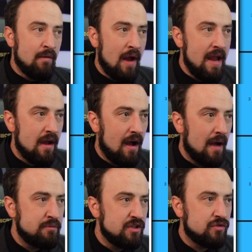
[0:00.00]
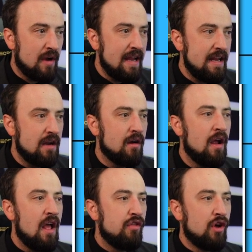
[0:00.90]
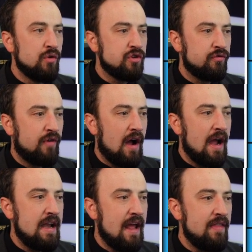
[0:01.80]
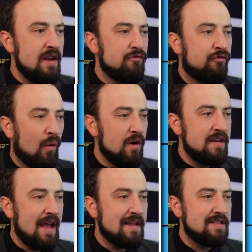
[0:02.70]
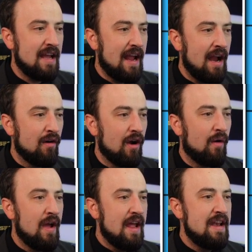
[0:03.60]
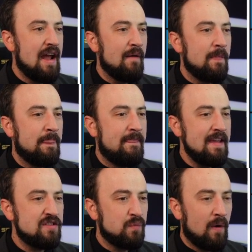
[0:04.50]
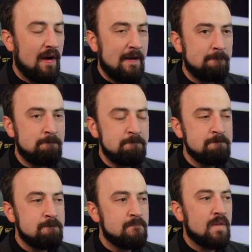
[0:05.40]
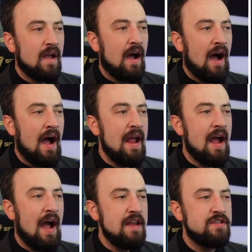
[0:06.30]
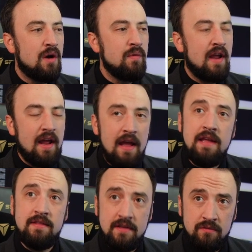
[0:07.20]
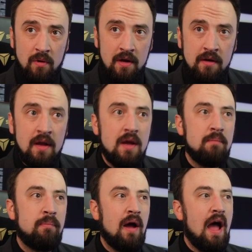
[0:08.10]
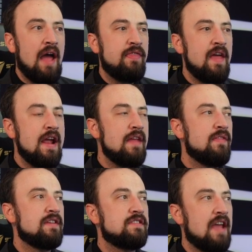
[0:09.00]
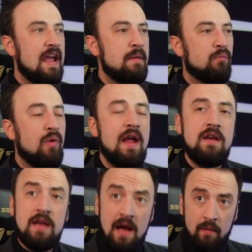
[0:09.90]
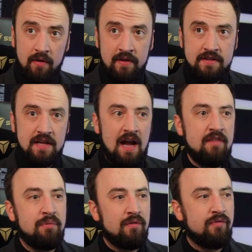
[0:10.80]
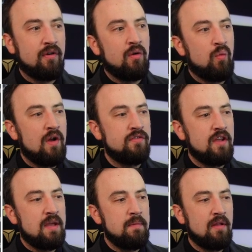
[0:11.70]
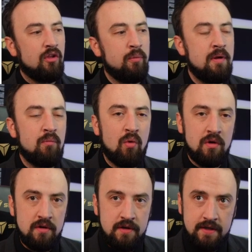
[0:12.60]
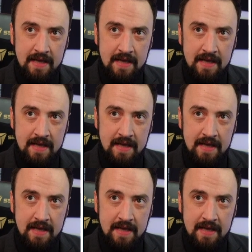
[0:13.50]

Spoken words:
A rank options right here. Those are fine. And then Vortex Arrow. Now this one, I don't hate this one, but I think in this game right now, at least, I've preferred ones that give me a little bit more